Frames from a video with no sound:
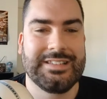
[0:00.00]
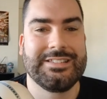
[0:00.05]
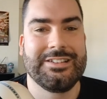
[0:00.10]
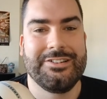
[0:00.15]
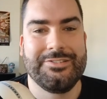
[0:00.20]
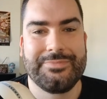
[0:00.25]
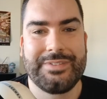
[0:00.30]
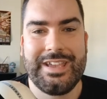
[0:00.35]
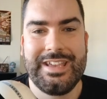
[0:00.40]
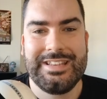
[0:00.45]
So
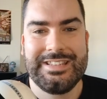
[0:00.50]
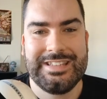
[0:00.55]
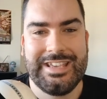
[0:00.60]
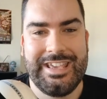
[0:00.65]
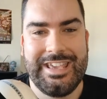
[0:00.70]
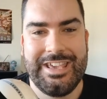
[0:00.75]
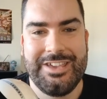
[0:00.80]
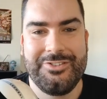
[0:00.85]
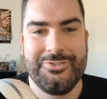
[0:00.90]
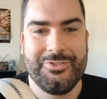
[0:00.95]
I'm keen to
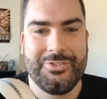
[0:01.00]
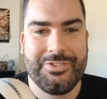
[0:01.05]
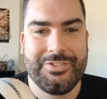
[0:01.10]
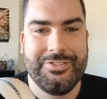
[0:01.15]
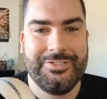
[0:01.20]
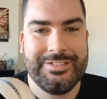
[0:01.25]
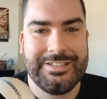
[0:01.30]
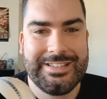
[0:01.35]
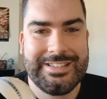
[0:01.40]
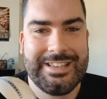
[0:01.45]
hear your
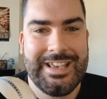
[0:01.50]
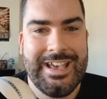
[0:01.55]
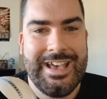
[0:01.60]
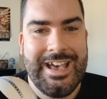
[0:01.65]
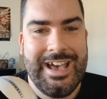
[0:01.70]
thoughts,